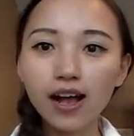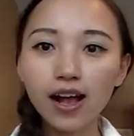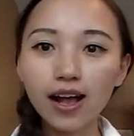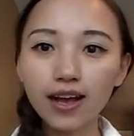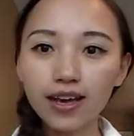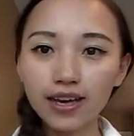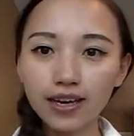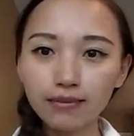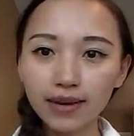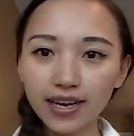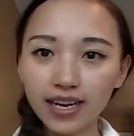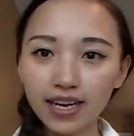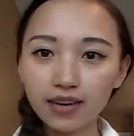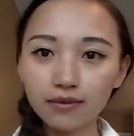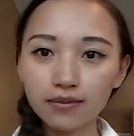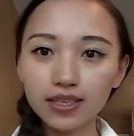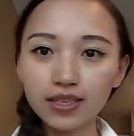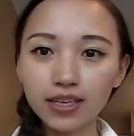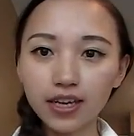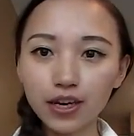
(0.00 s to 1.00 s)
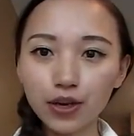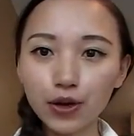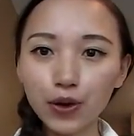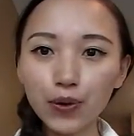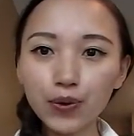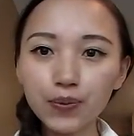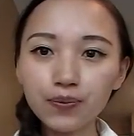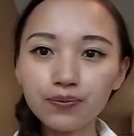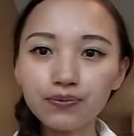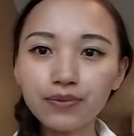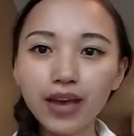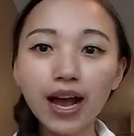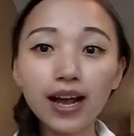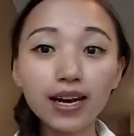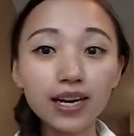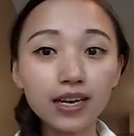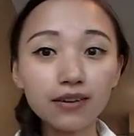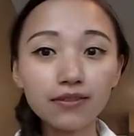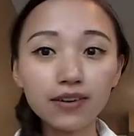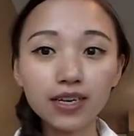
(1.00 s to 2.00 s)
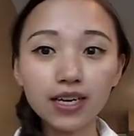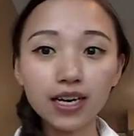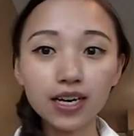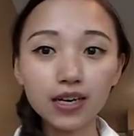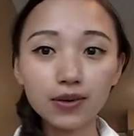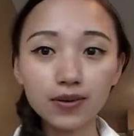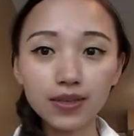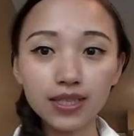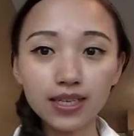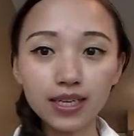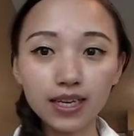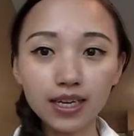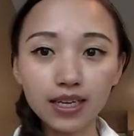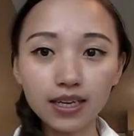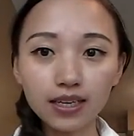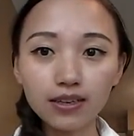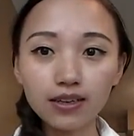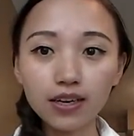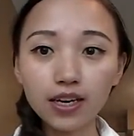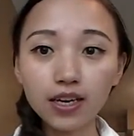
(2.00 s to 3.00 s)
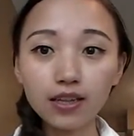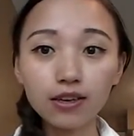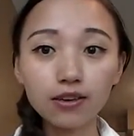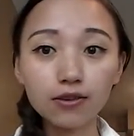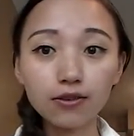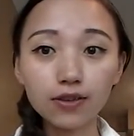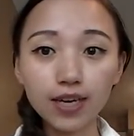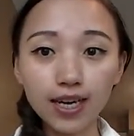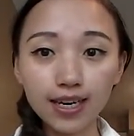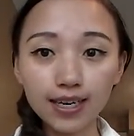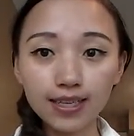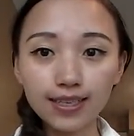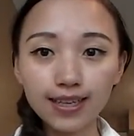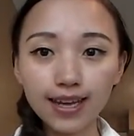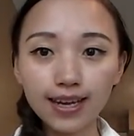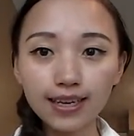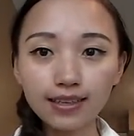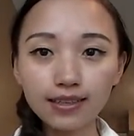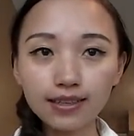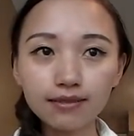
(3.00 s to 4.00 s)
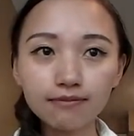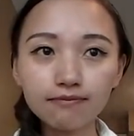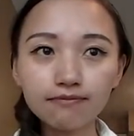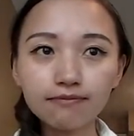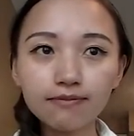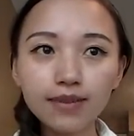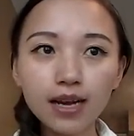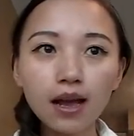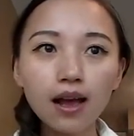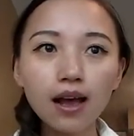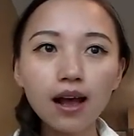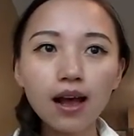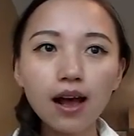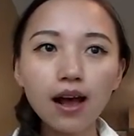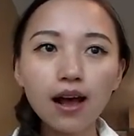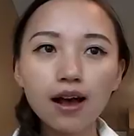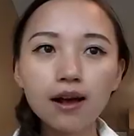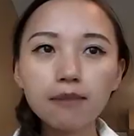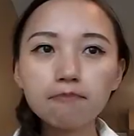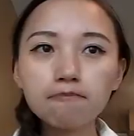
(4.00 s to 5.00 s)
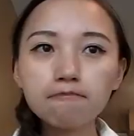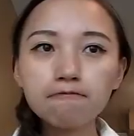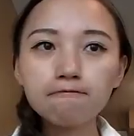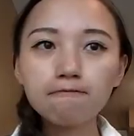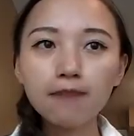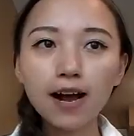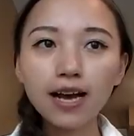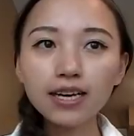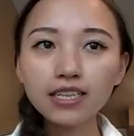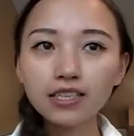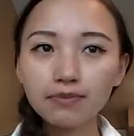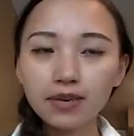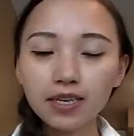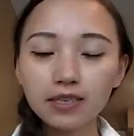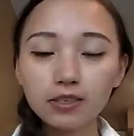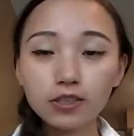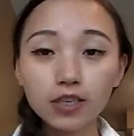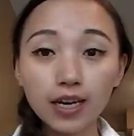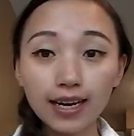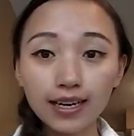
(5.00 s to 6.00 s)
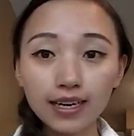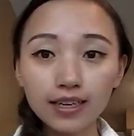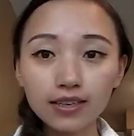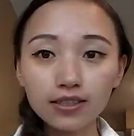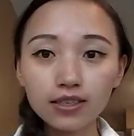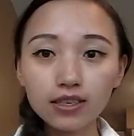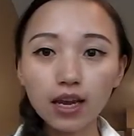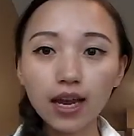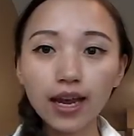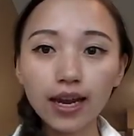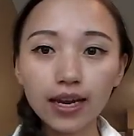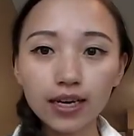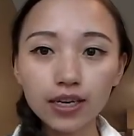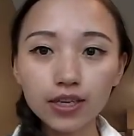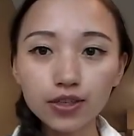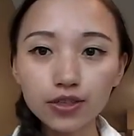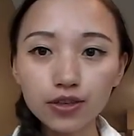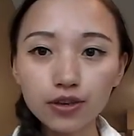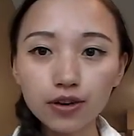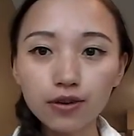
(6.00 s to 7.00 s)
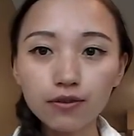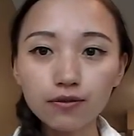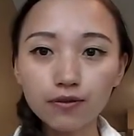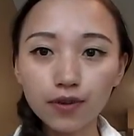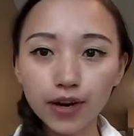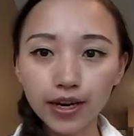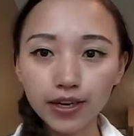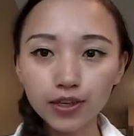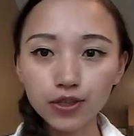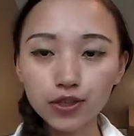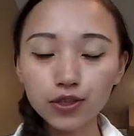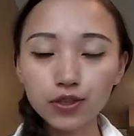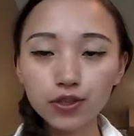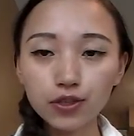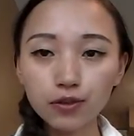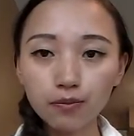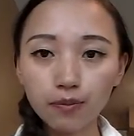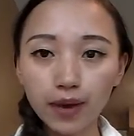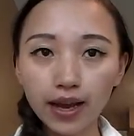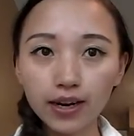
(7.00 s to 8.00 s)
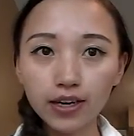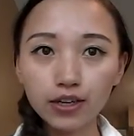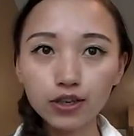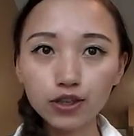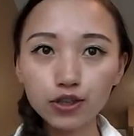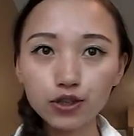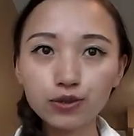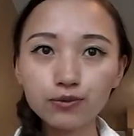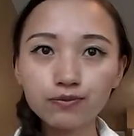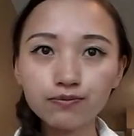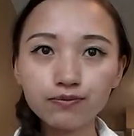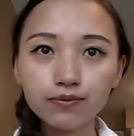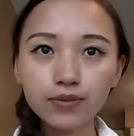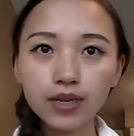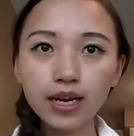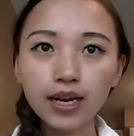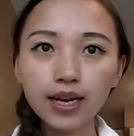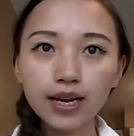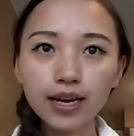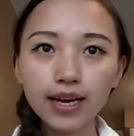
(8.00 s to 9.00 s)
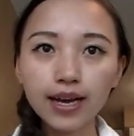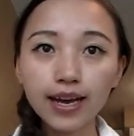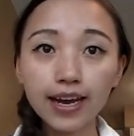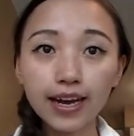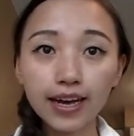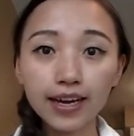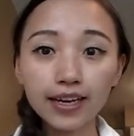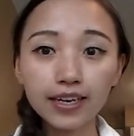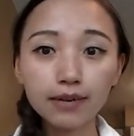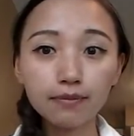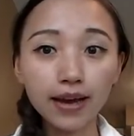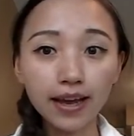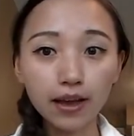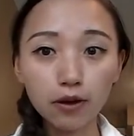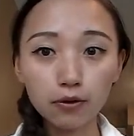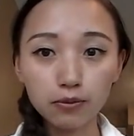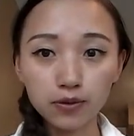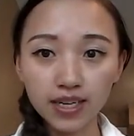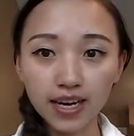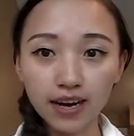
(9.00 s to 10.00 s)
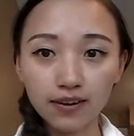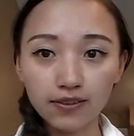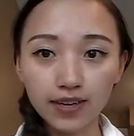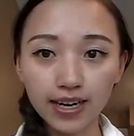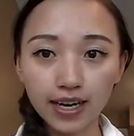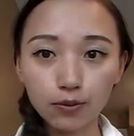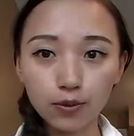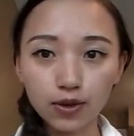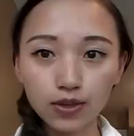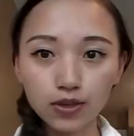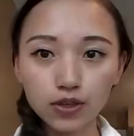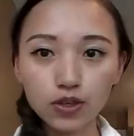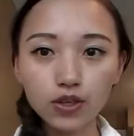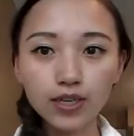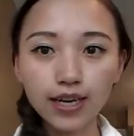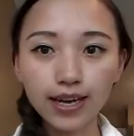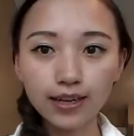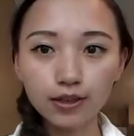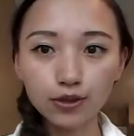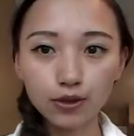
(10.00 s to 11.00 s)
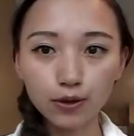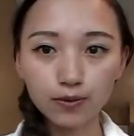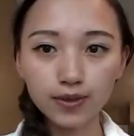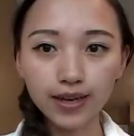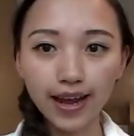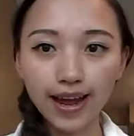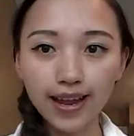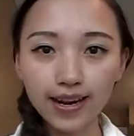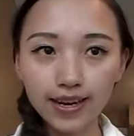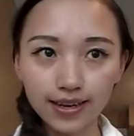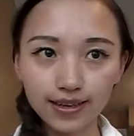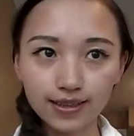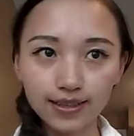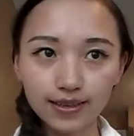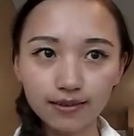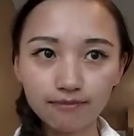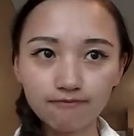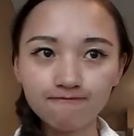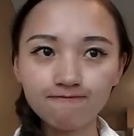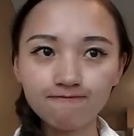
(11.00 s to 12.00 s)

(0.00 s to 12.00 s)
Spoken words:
Hi, my name is Nicole. I live in Iowa City in the United States. I speak Chinese, English, French, Spanish, and my hometown language, Nantong dialect.